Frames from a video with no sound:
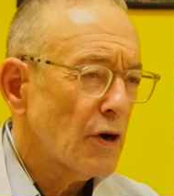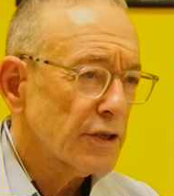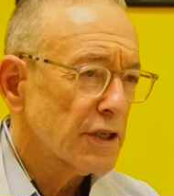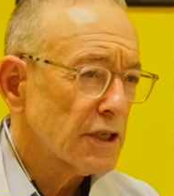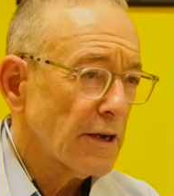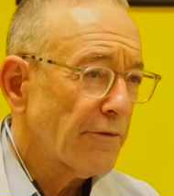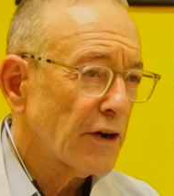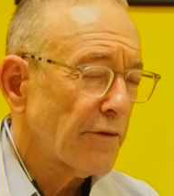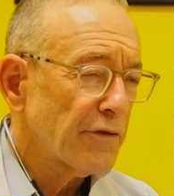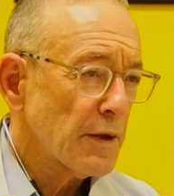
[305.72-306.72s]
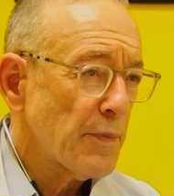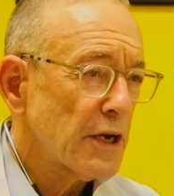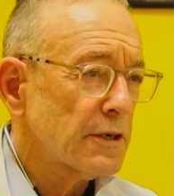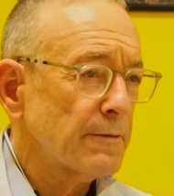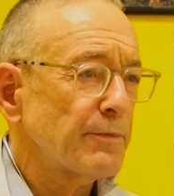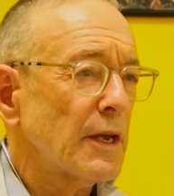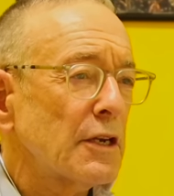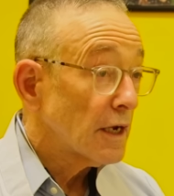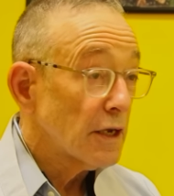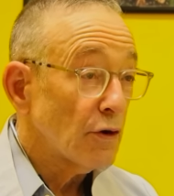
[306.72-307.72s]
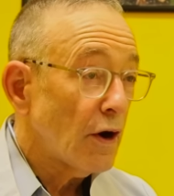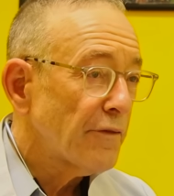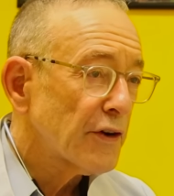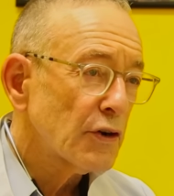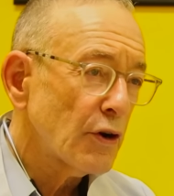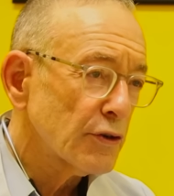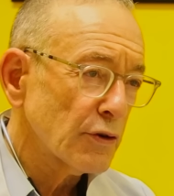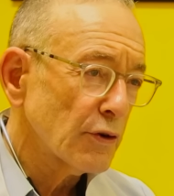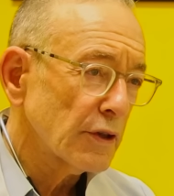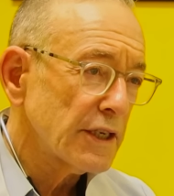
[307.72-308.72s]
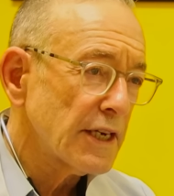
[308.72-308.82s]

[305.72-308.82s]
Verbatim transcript: causes suffering for the patient. It can often cause early